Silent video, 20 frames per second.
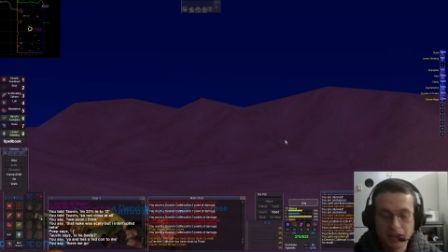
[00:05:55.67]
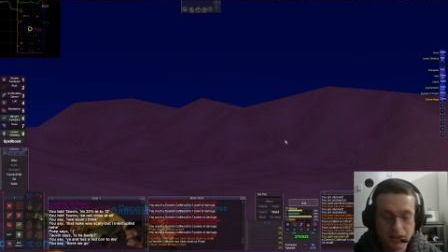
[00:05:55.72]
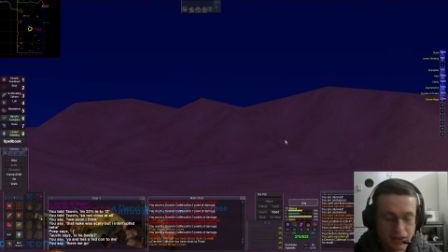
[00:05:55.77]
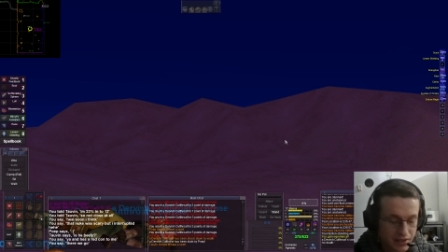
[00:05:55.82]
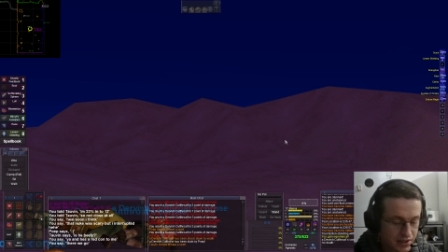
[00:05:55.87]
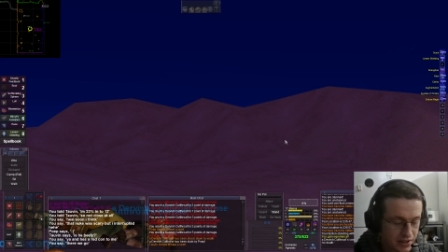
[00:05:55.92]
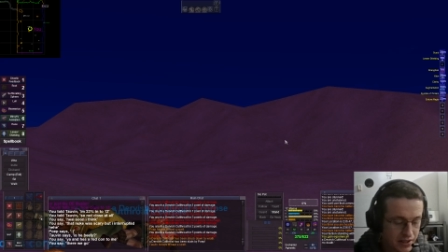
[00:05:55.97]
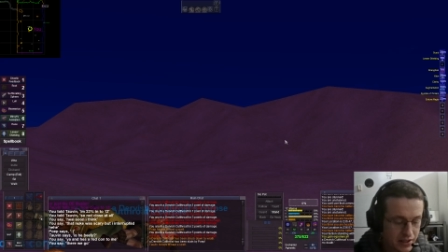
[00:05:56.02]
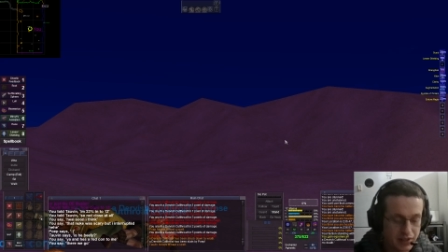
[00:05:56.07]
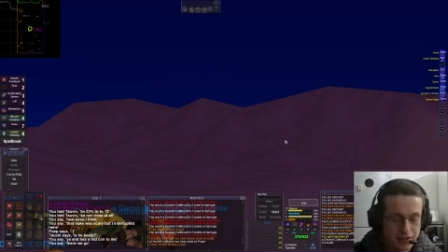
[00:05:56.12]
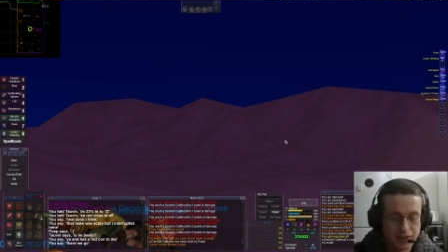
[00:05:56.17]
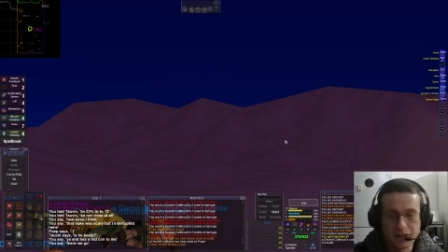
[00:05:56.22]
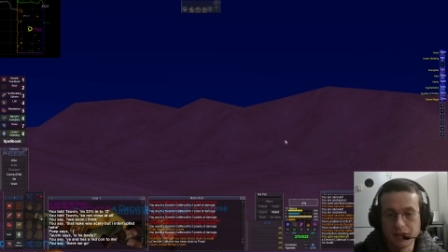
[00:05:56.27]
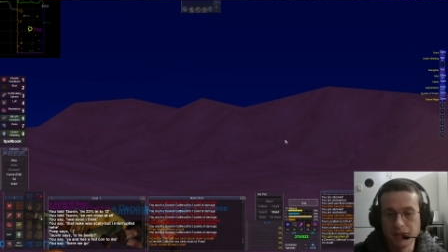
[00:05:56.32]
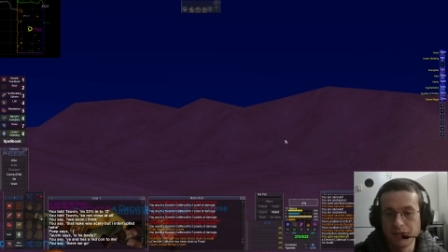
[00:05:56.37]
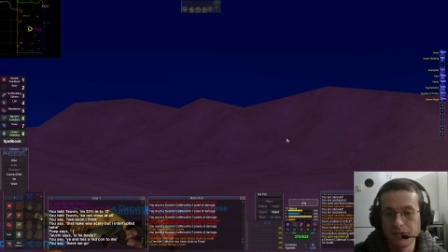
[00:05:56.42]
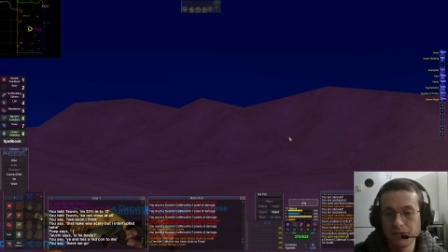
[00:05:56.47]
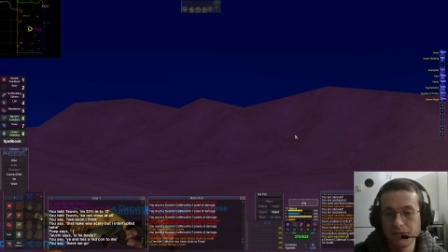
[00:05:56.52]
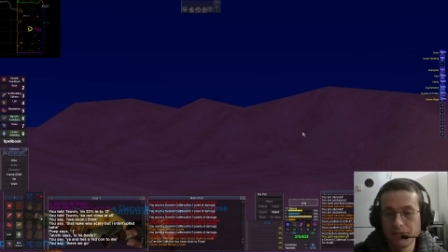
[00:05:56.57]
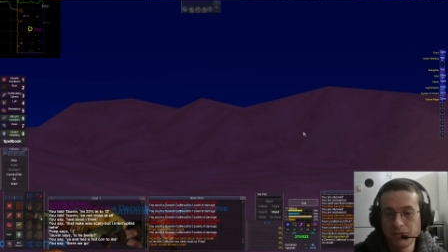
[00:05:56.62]
I think I need
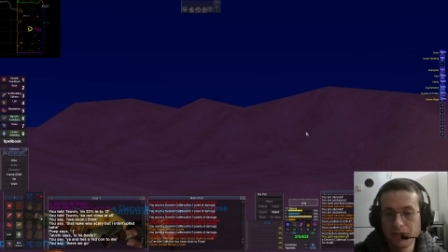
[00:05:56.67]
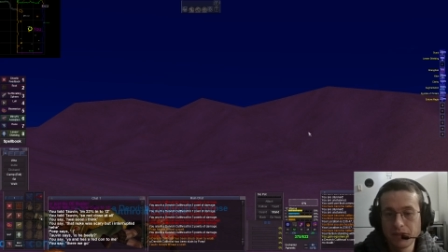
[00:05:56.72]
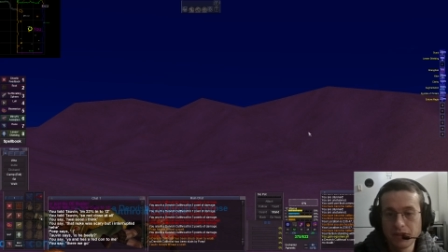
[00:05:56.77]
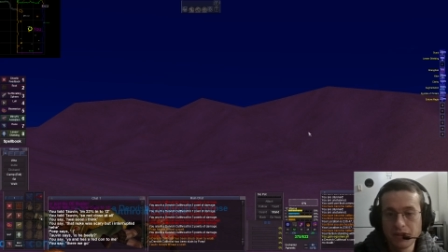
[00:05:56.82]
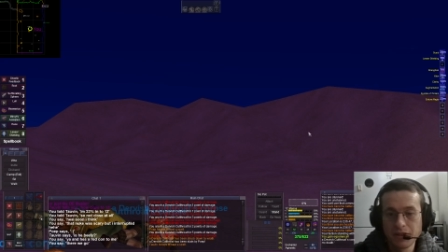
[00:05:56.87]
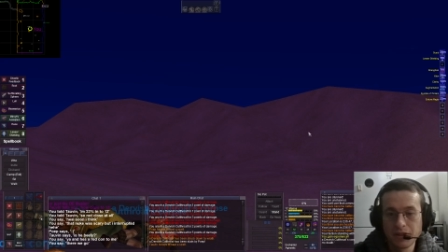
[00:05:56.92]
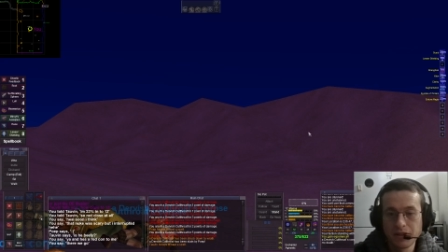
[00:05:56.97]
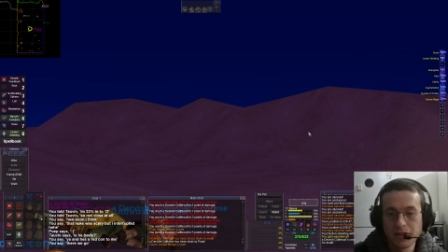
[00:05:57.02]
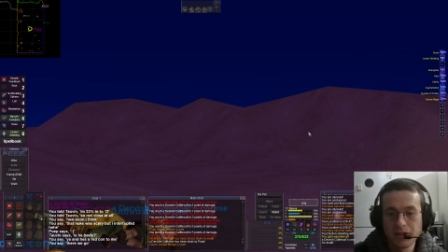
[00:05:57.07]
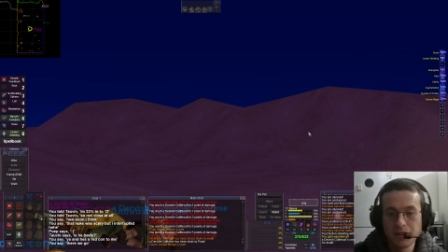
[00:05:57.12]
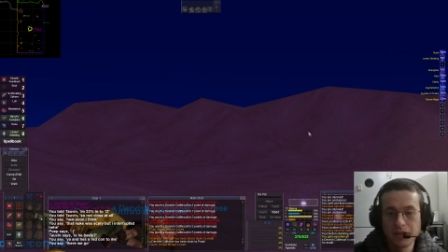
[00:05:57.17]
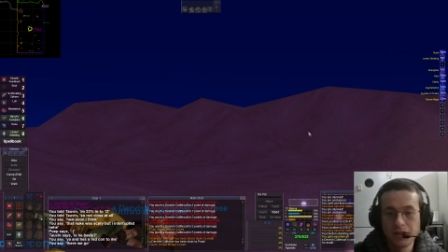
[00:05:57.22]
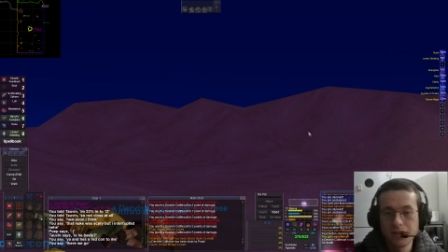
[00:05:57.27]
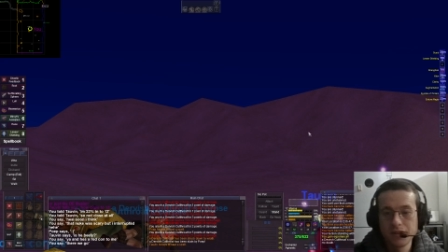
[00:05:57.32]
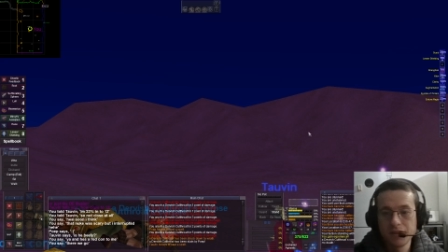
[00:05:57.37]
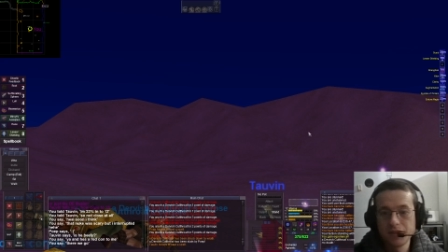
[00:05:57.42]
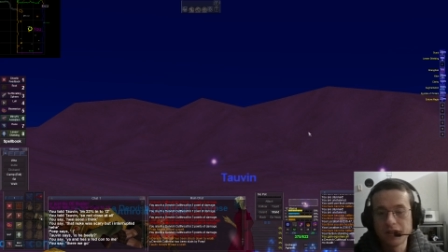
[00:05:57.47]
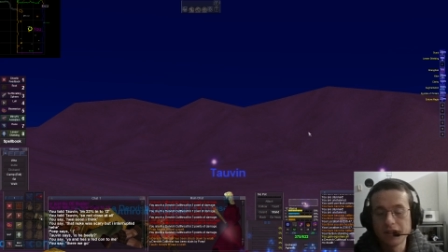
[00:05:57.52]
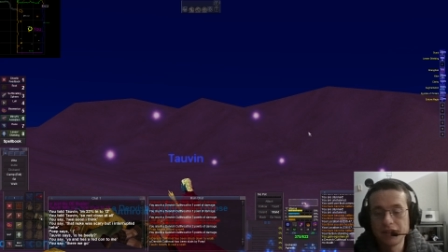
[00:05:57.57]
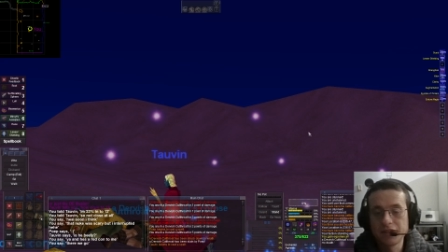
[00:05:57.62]
to
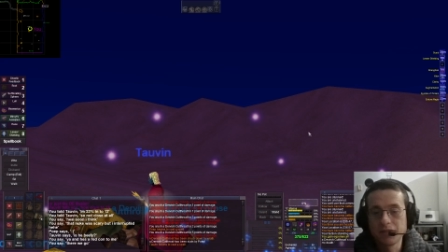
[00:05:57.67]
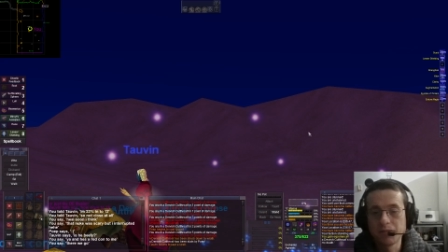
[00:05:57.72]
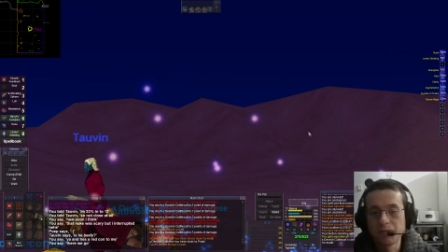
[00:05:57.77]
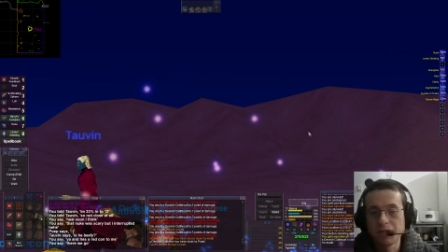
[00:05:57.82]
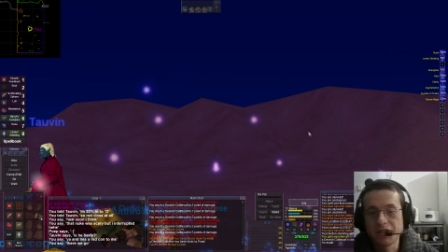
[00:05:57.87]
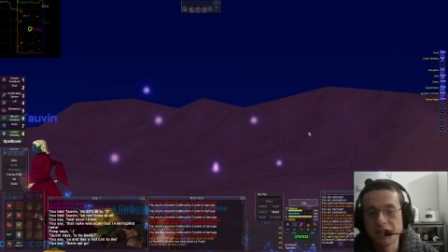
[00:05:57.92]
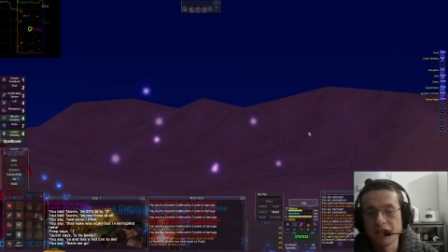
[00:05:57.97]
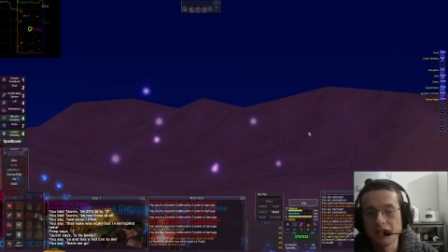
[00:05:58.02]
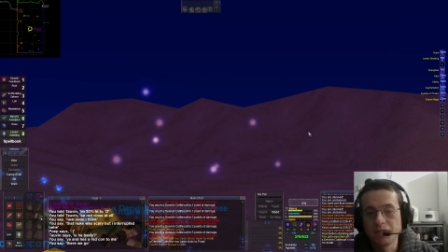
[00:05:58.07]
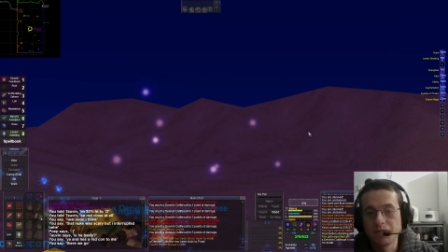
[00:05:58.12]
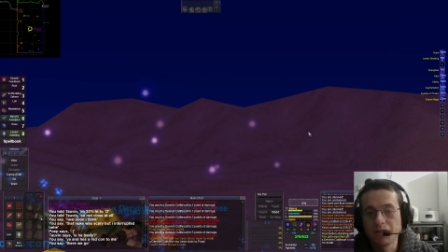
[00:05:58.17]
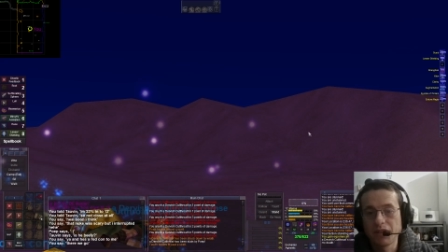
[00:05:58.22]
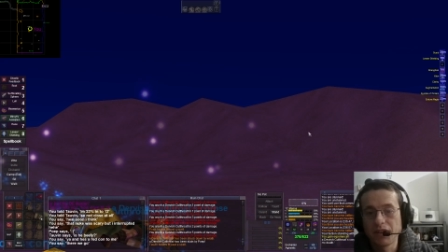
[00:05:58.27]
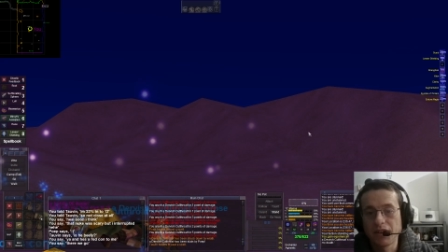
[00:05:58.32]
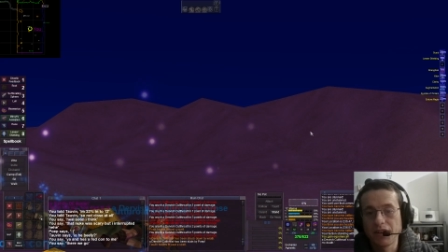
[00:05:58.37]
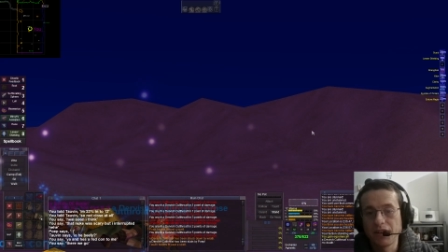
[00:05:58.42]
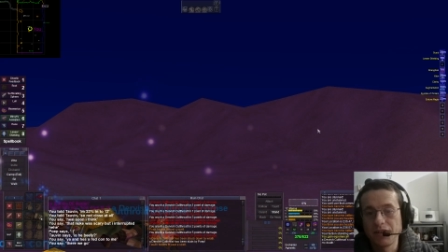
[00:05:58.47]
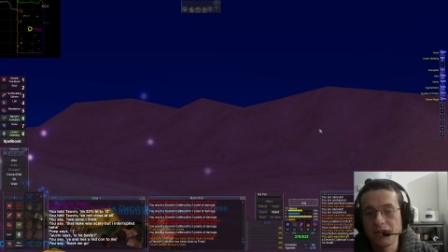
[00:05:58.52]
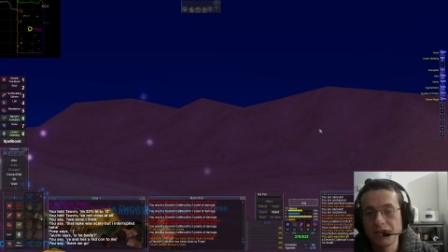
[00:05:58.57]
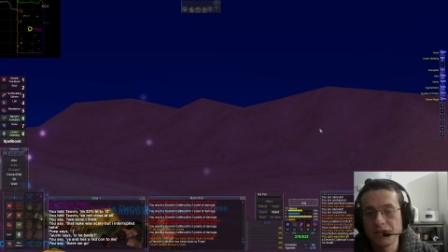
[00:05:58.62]
center myself better.
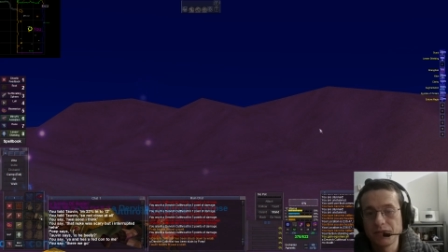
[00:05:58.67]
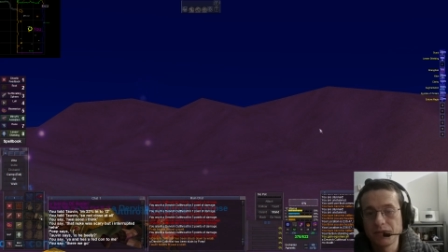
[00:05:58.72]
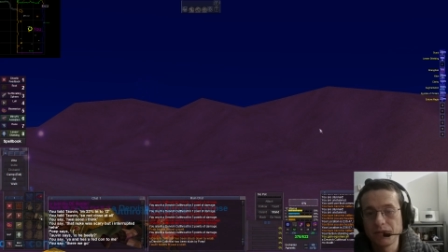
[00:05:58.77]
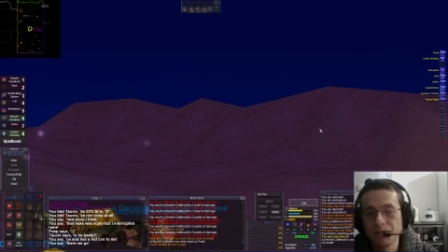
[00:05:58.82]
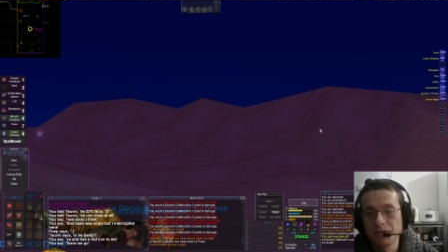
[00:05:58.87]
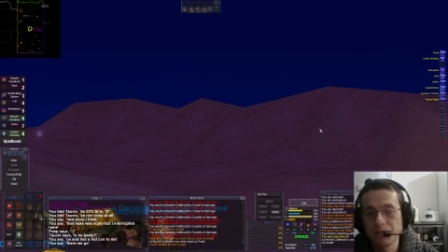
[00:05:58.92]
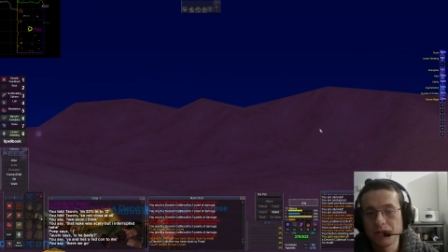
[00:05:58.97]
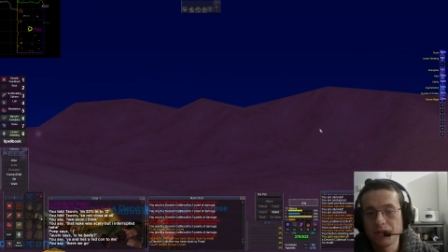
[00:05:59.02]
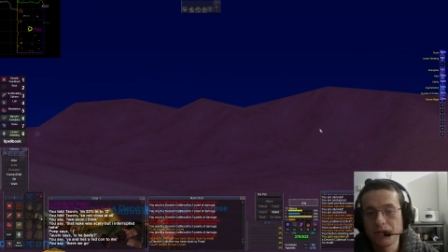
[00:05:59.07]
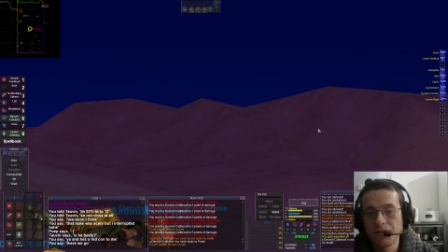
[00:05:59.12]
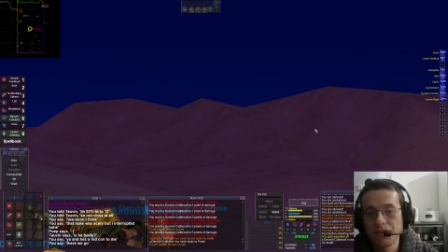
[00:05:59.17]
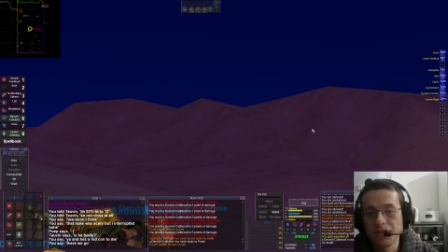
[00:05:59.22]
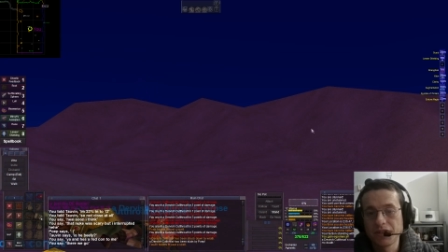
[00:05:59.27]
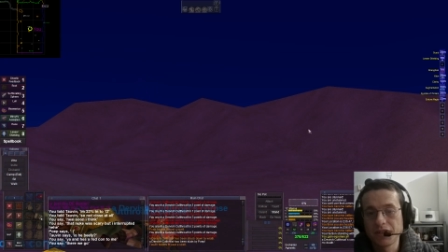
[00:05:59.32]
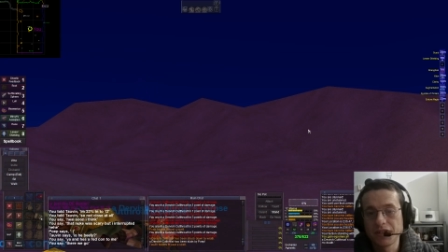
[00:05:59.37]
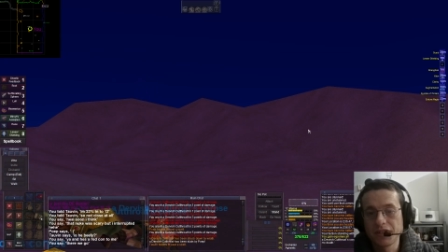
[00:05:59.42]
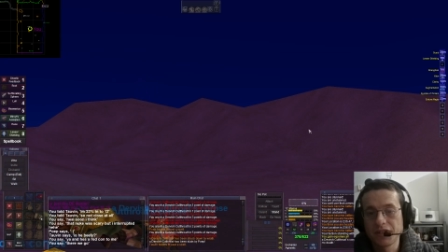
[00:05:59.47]
I always go to the